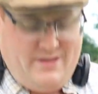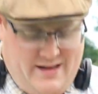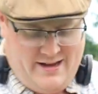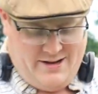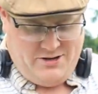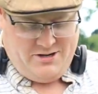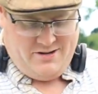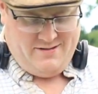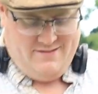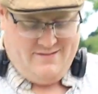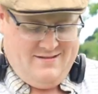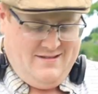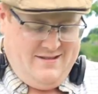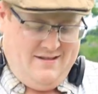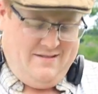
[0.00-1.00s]
in the hedge.
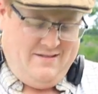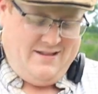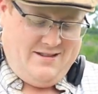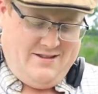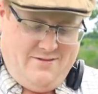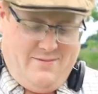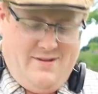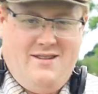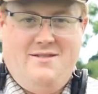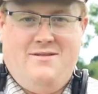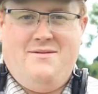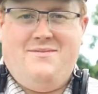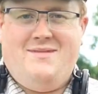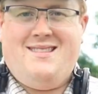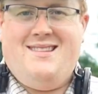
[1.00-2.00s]
Could they have so uh,
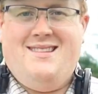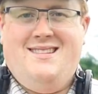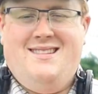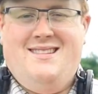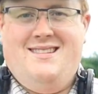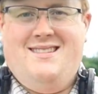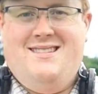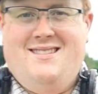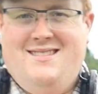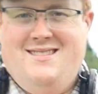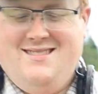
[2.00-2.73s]
Coca-Cola written